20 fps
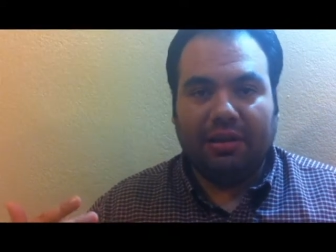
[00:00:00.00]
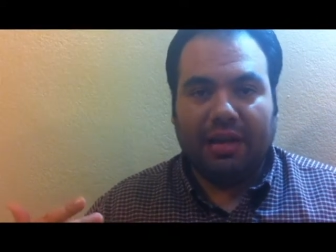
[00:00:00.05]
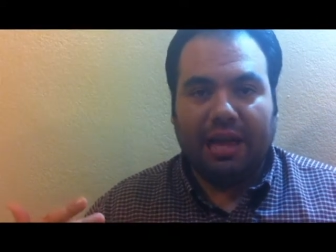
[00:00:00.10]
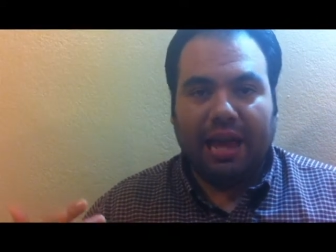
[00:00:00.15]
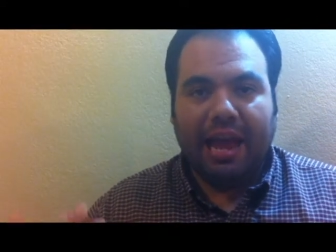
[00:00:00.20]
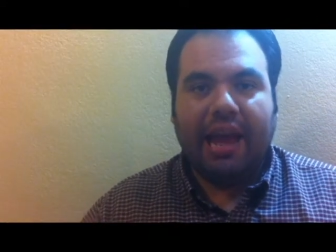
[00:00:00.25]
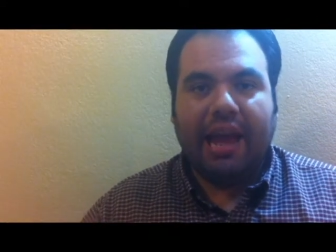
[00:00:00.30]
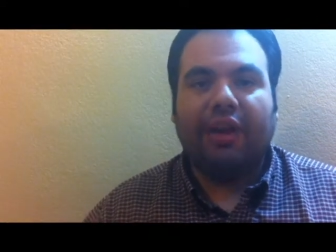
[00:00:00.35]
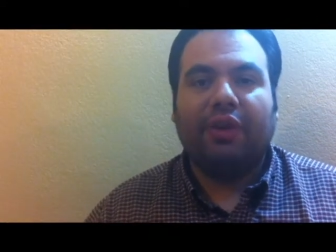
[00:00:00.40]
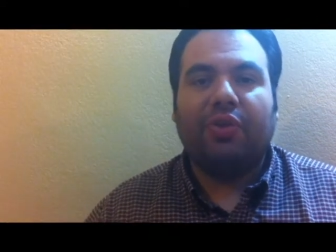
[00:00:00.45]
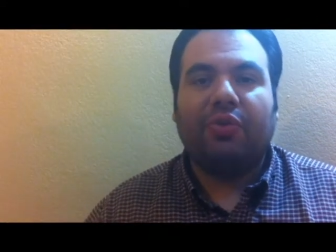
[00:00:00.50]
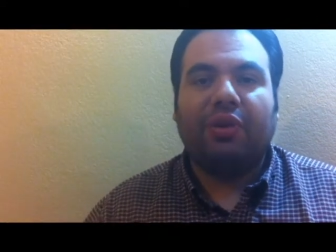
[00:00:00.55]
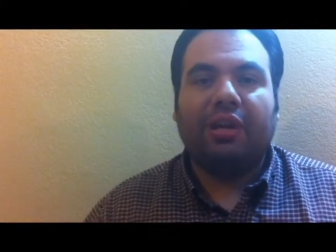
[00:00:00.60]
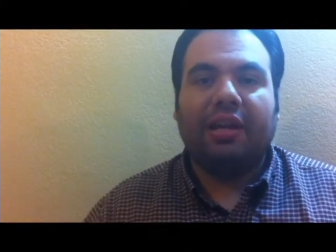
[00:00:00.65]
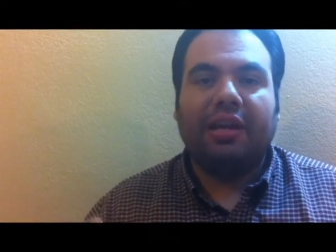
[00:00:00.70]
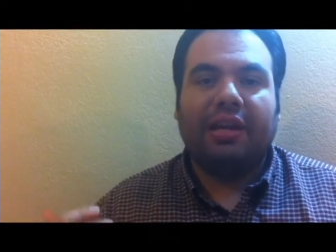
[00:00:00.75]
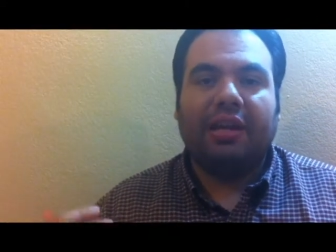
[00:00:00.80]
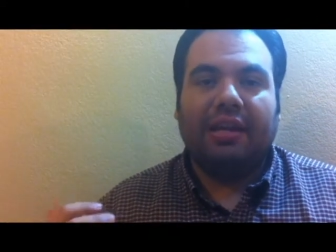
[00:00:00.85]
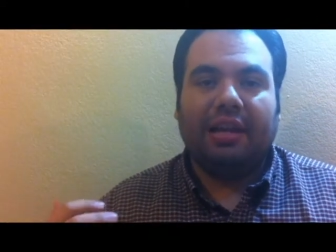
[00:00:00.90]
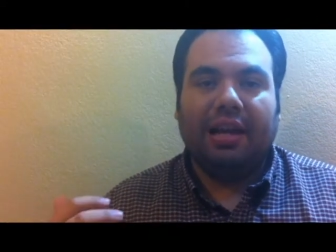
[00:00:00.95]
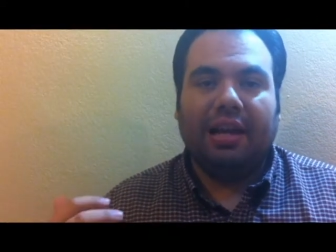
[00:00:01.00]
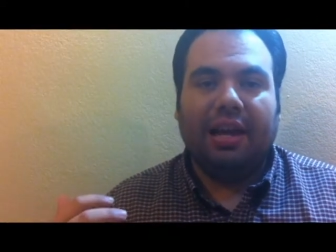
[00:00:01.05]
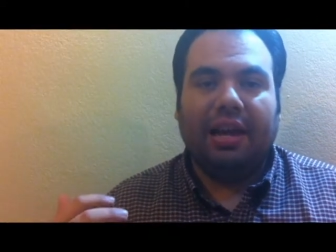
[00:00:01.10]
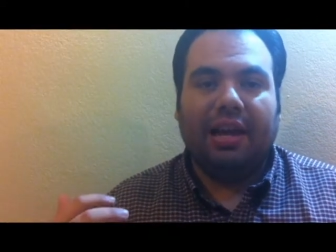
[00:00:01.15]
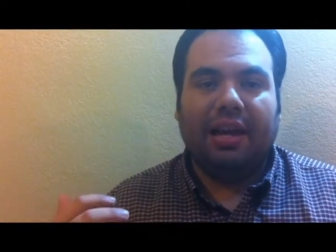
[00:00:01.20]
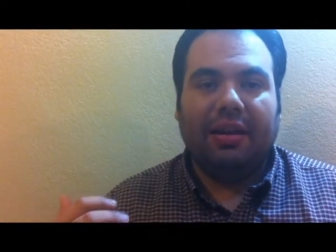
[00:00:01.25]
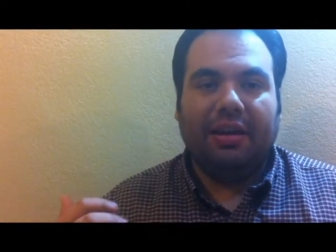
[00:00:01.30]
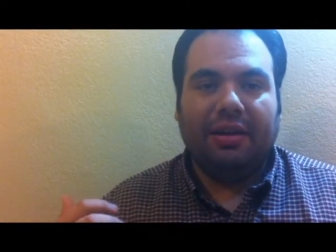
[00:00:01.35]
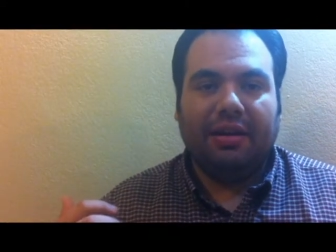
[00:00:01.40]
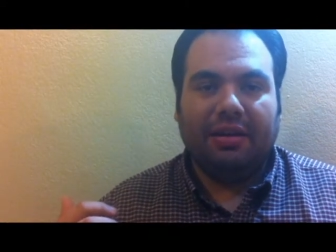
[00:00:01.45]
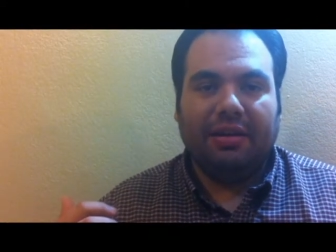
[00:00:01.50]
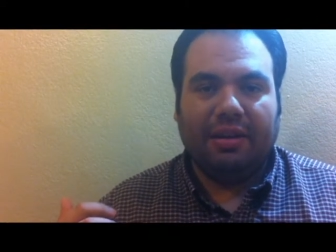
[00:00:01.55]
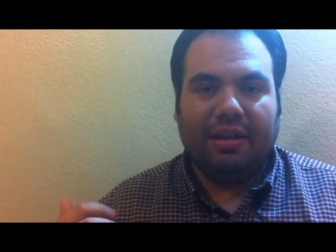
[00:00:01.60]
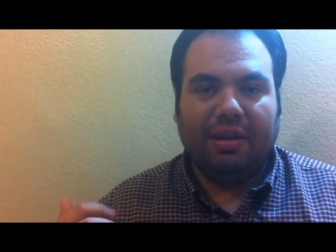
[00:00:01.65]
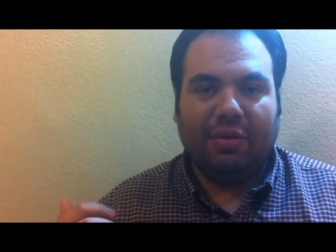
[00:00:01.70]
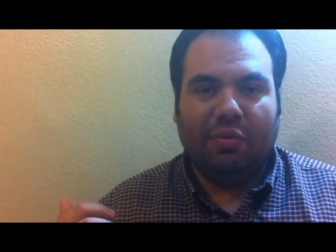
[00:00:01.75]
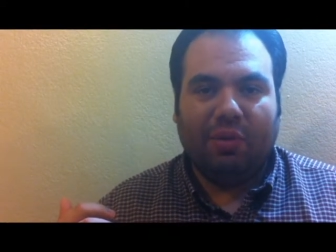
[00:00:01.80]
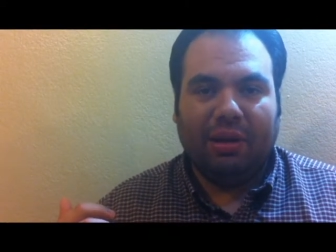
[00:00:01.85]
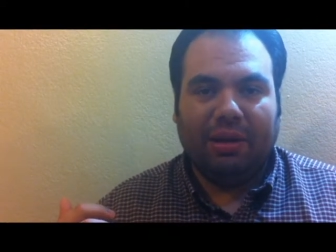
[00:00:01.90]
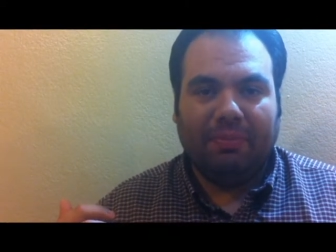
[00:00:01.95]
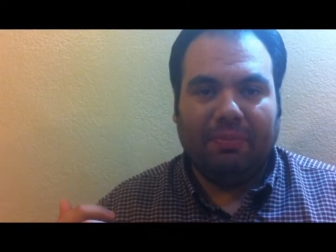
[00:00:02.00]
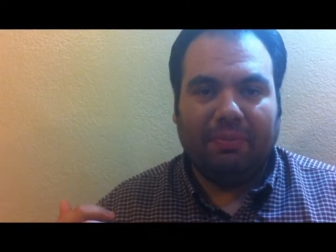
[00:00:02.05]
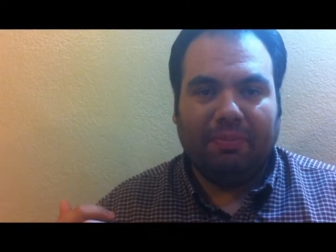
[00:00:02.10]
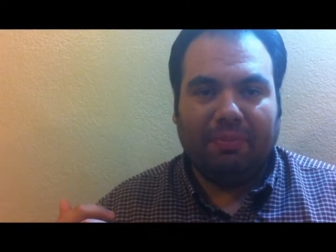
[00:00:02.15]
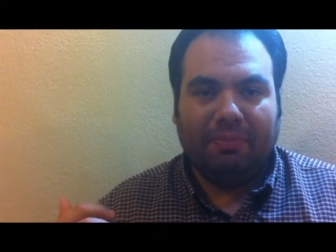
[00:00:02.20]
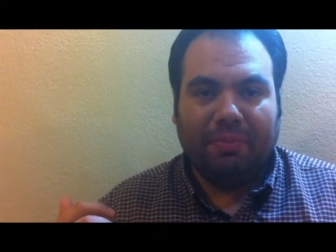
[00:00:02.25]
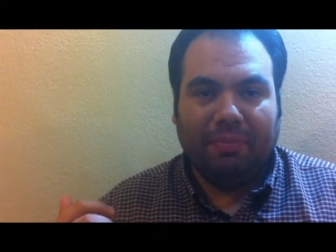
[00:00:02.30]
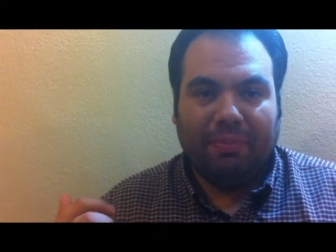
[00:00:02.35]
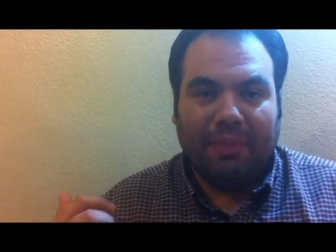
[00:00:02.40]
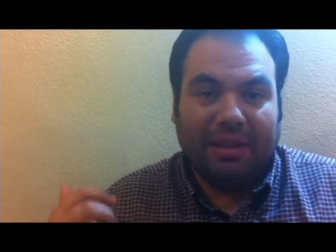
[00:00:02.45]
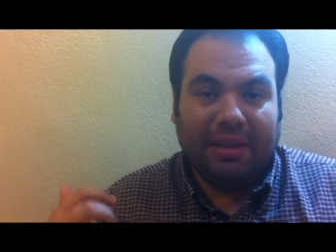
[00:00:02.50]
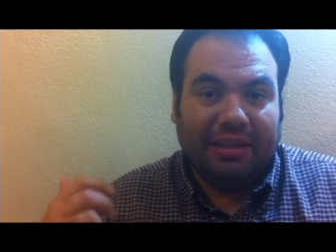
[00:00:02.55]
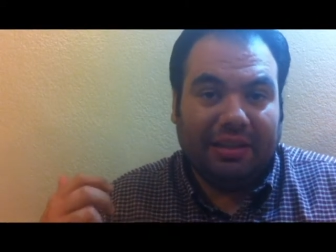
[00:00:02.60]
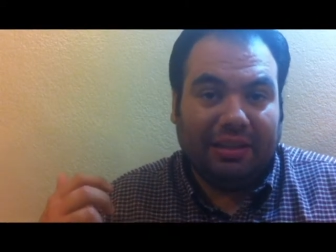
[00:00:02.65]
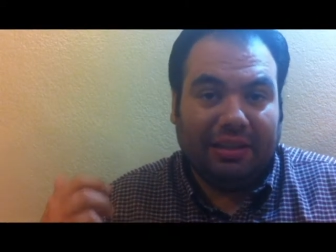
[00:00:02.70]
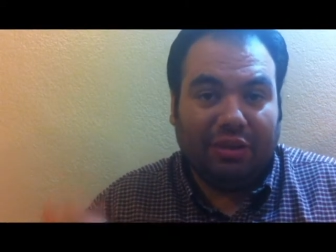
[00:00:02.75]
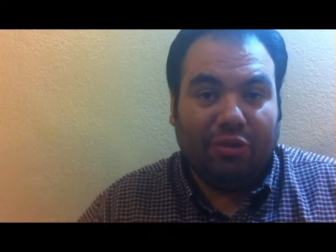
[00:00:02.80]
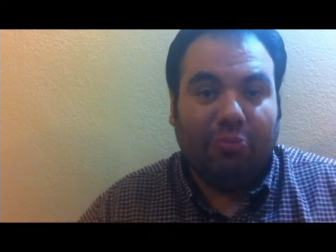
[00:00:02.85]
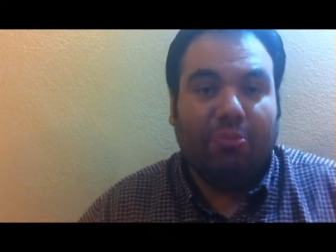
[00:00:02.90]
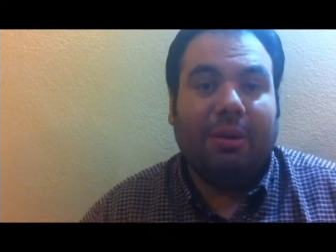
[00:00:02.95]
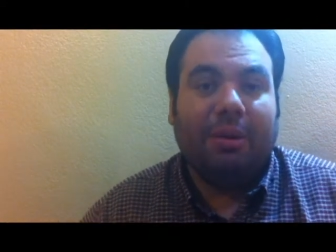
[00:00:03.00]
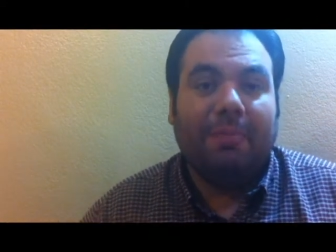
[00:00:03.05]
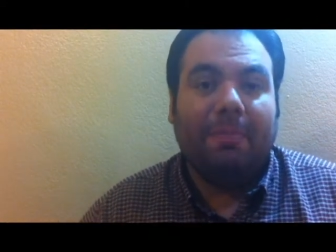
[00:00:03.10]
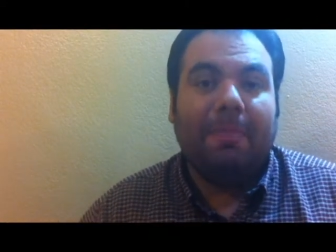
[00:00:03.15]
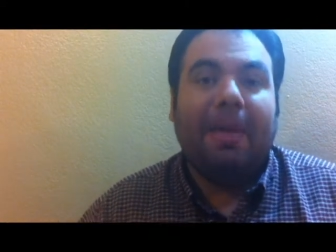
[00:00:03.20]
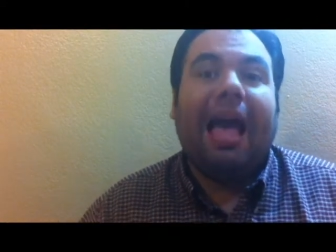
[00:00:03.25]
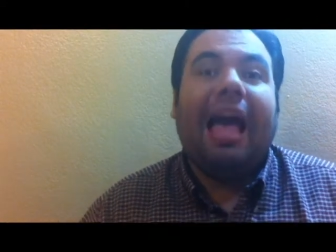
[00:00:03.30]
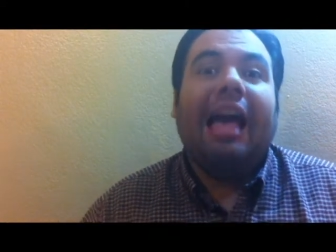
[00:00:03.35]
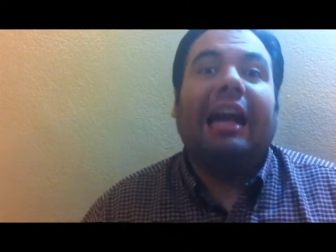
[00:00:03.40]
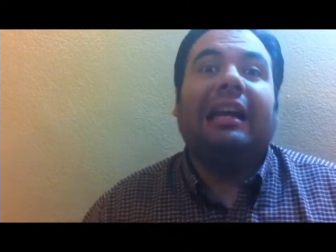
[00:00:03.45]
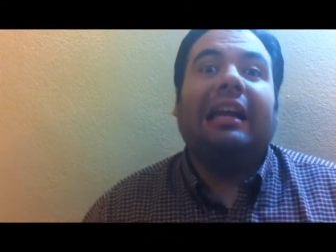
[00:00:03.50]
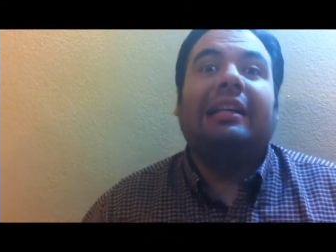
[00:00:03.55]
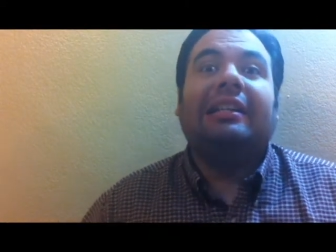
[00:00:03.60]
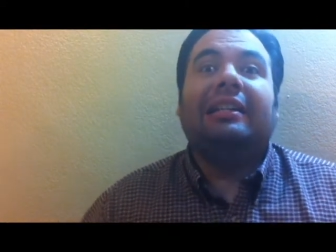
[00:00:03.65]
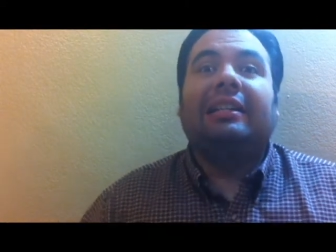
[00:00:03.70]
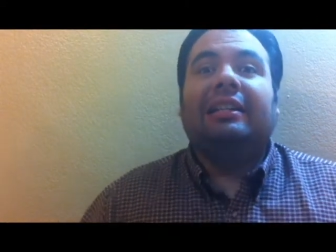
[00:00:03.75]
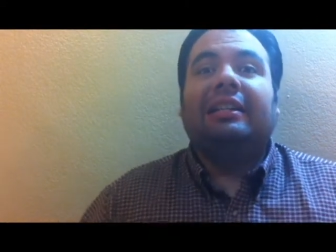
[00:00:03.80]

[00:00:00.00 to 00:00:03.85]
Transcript: angry and he went basically a little bit mad